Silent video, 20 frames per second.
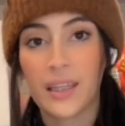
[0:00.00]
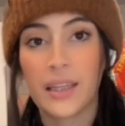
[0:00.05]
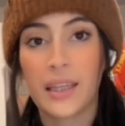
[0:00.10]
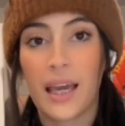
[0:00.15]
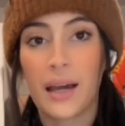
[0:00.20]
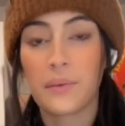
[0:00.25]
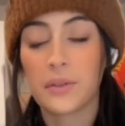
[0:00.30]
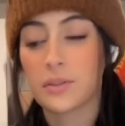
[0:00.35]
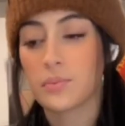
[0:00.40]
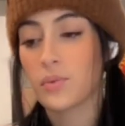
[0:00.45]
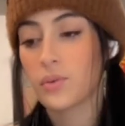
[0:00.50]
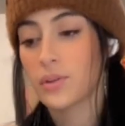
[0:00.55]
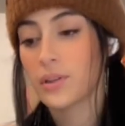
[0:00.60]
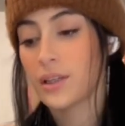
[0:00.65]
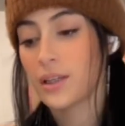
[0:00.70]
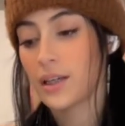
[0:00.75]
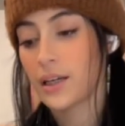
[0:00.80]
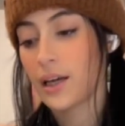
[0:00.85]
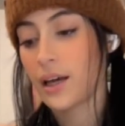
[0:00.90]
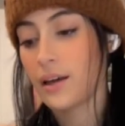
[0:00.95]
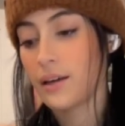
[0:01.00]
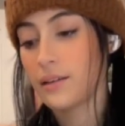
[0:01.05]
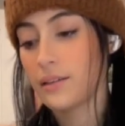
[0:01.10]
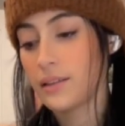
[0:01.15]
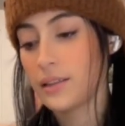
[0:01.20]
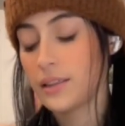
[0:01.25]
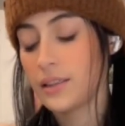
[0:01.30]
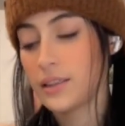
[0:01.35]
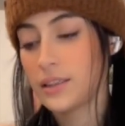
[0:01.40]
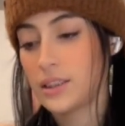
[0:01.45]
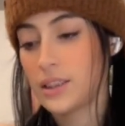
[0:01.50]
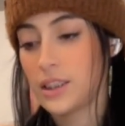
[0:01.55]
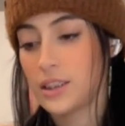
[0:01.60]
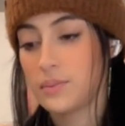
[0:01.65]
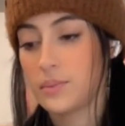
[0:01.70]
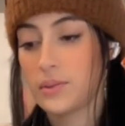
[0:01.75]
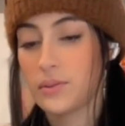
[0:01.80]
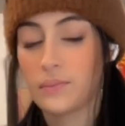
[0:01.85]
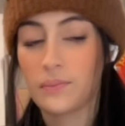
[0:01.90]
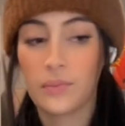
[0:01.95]
That was more than a
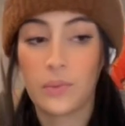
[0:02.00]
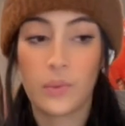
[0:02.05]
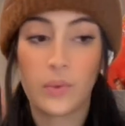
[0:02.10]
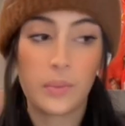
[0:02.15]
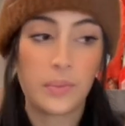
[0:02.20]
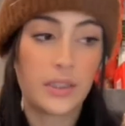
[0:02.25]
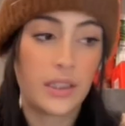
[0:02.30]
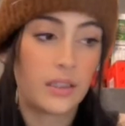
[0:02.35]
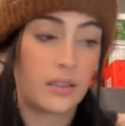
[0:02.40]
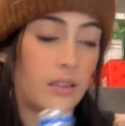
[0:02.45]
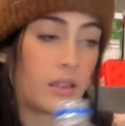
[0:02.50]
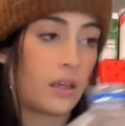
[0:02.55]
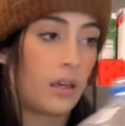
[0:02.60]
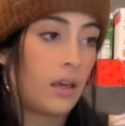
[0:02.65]
teaspoon. Whoopsies.